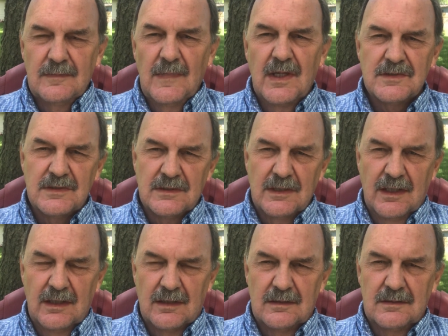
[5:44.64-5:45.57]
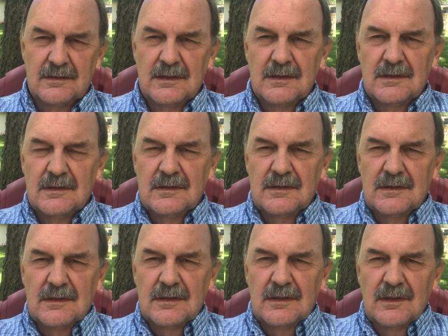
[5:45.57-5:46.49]
As a title.
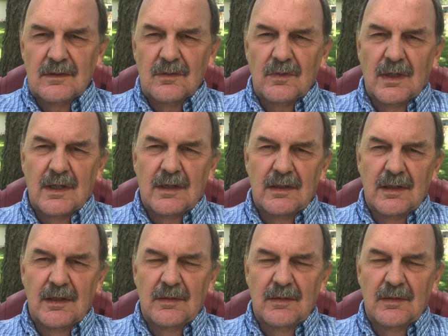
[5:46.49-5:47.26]
Well,